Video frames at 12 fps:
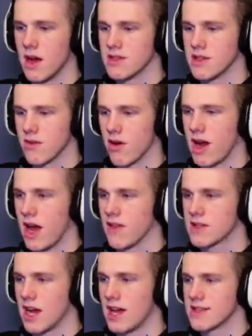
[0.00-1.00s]
See, look, right now the
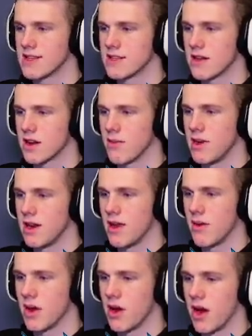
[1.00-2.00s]
tide's going to come in, and
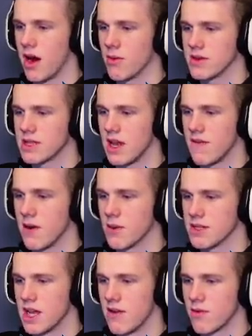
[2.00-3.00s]
there we go. All right, we're safe here. We're
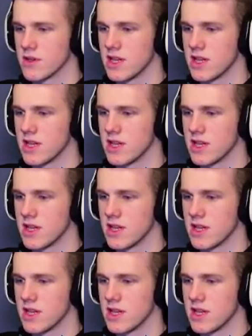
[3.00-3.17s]
safe.